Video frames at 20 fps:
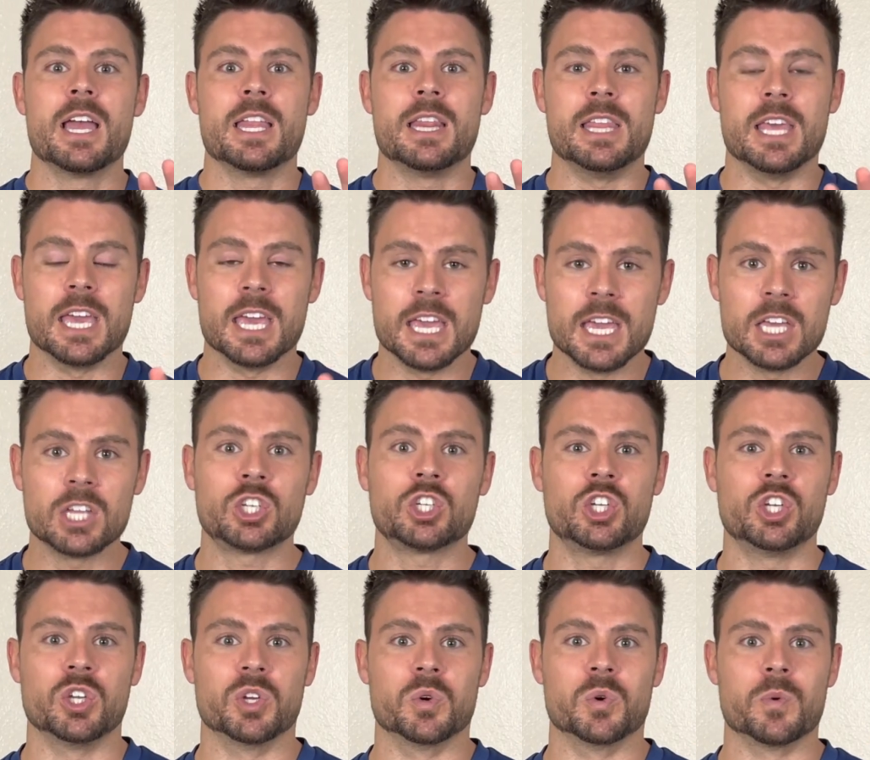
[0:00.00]
The
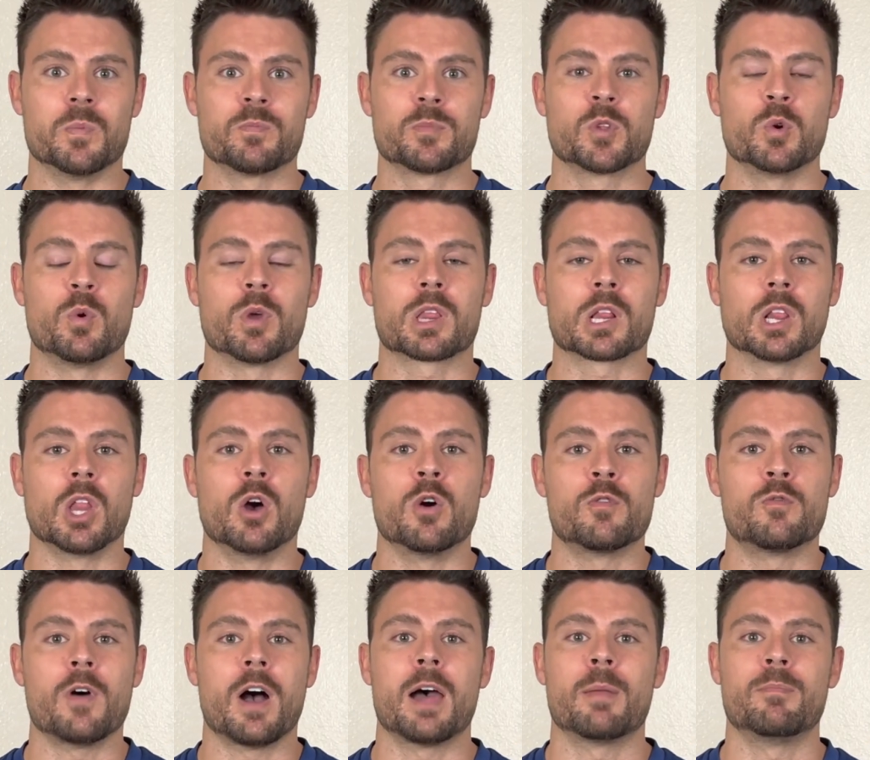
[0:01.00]
issue with low
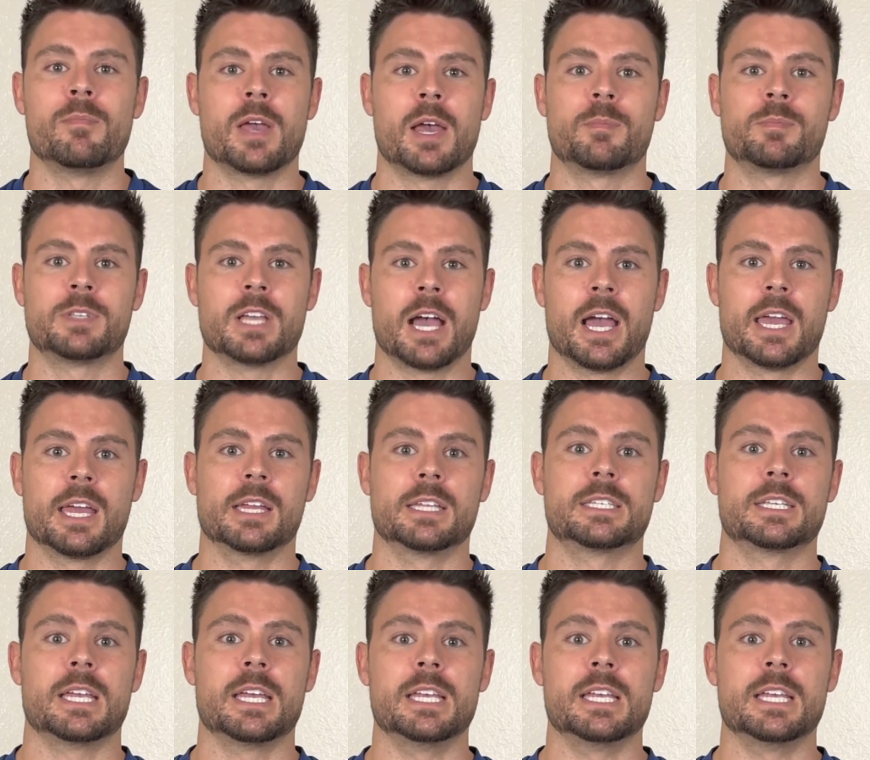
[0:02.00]
FODMAP diets